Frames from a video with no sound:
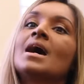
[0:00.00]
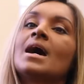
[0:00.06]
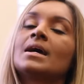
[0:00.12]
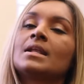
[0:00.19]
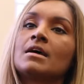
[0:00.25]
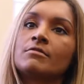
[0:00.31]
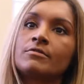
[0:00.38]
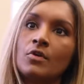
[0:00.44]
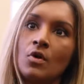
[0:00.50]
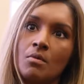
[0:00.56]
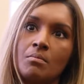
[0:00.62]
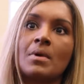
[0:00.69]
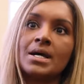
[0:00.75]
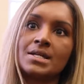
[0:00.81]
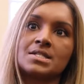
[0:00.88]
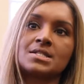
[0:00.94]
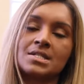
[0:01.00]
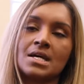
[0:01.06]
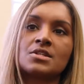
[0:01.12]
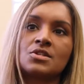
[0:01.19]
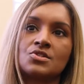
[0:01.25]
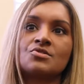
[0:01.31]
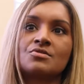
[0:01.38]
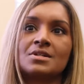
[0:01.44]
and I've got my
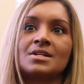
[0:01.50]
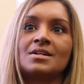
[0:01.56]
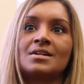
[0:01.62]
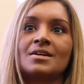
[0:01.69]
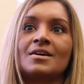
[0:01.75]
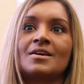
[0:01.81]
statutory